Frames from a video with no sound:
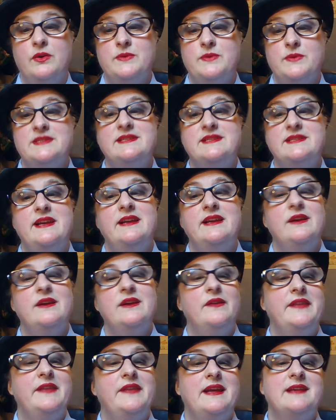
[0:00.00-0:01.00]
who is taking
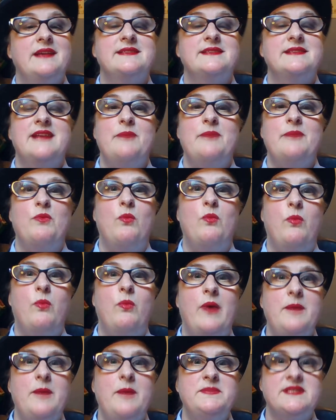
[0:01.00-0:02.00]
on the Inkscape
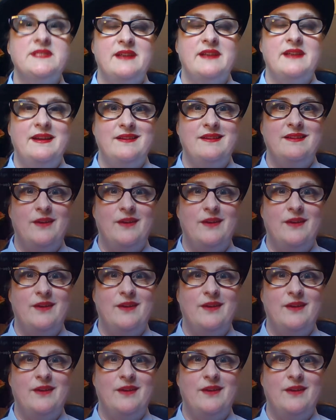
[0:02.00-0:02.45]
website